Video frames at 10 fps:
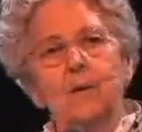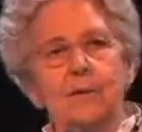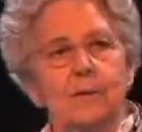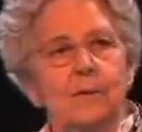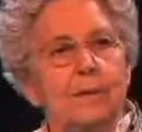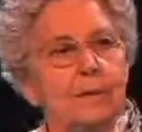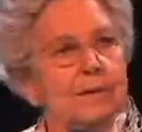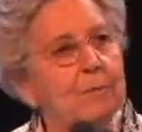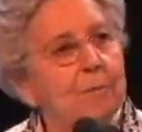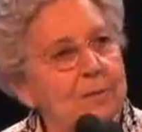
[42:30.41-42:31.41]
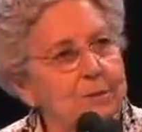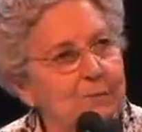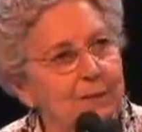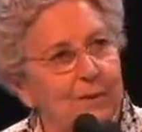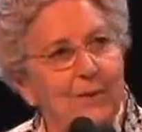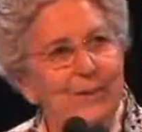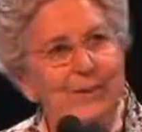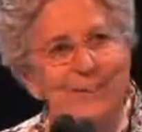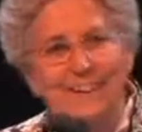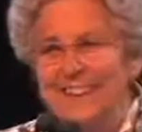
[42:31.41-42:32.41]
you can say things
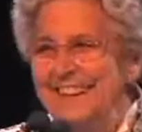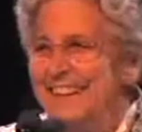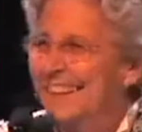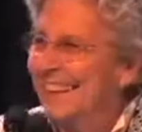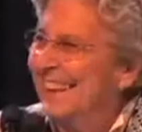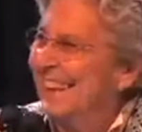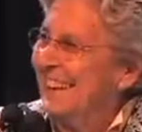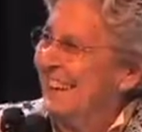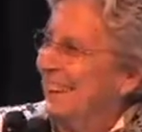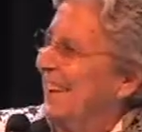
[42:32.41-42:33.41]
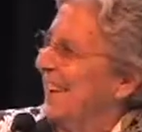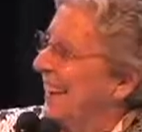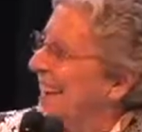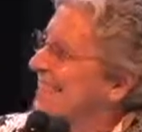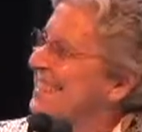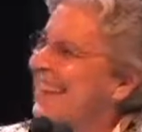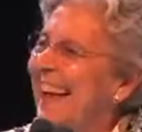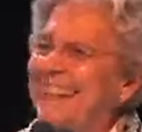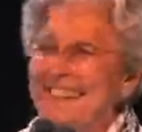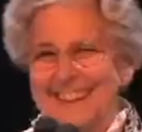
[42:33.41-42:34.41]
like, Really? And
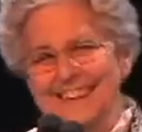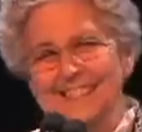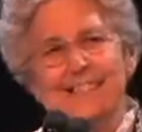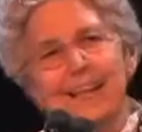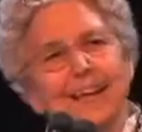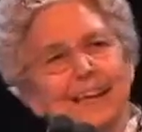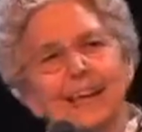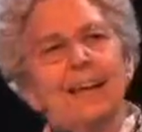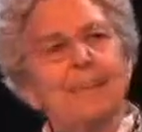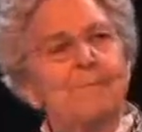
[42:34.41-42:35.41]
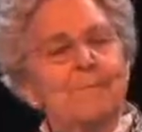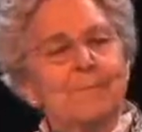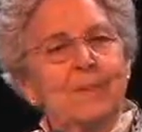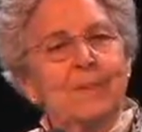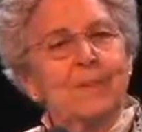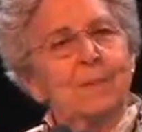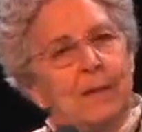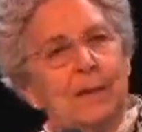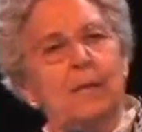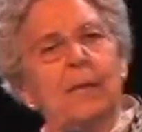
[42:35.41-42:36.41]
which opinion specifically do you not
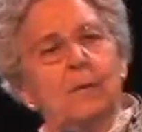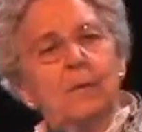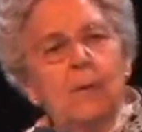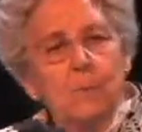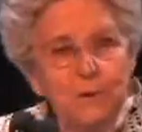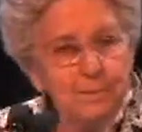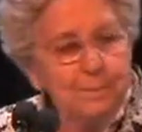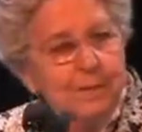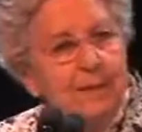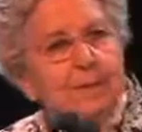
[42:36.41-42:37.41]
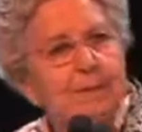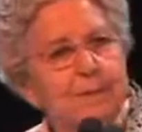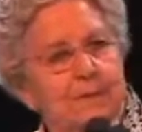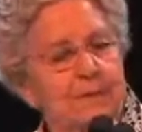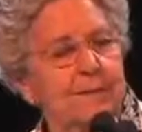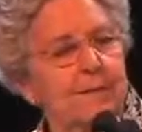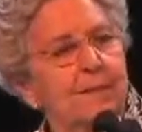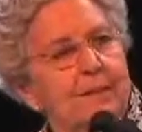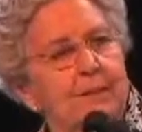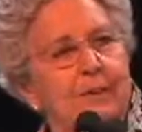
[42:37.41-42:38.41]
agree with? and
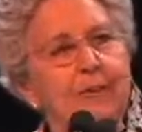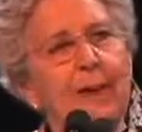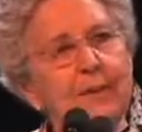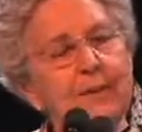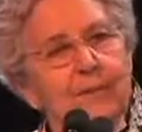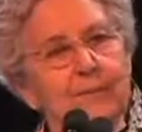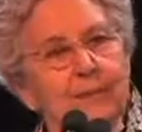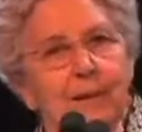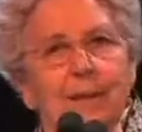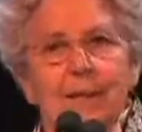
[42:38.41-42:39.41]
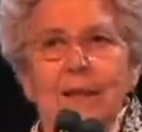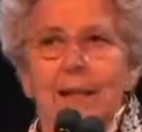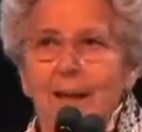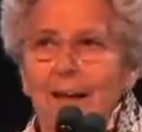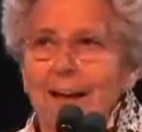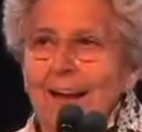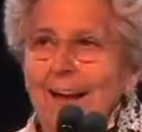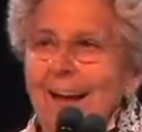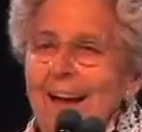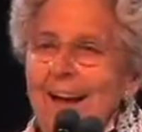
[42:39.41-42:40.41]
they would look at you and they
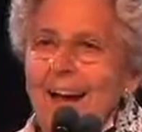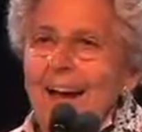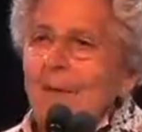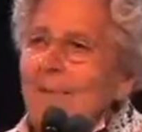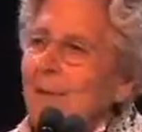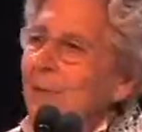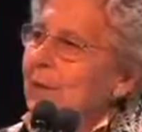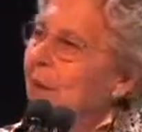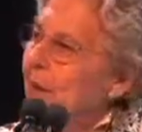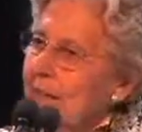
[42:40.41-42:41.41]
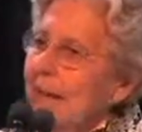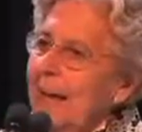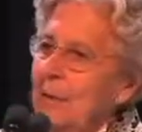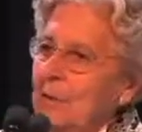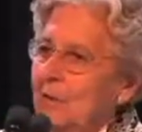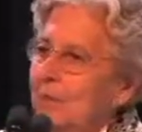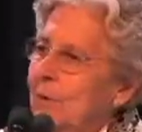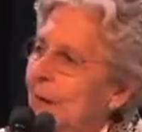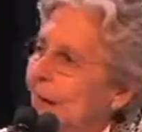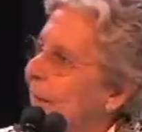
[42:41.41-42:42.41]
couldn't tell you because they didn't know and
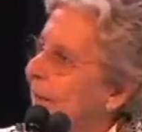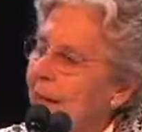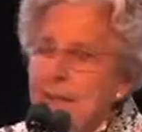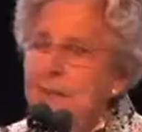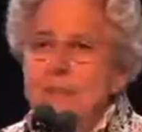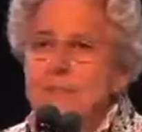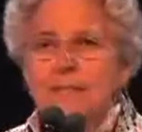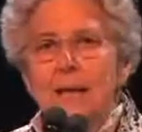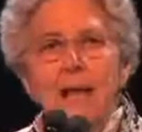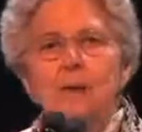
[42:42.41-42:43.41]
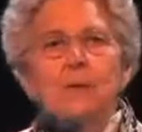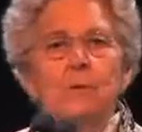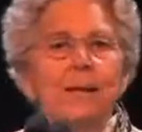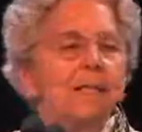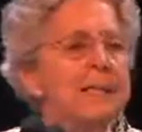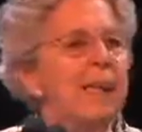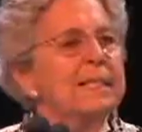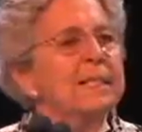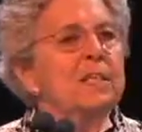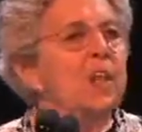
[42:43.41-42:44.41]
all they're doing is parroting
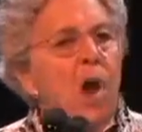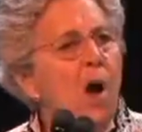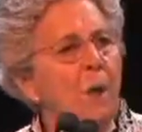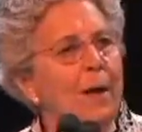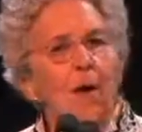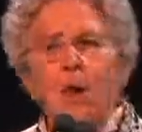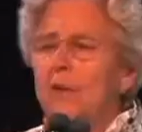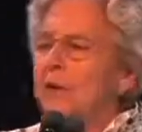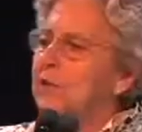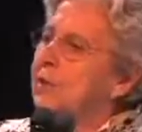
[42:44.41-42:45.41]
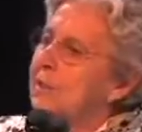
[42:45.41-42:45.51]
stuff that some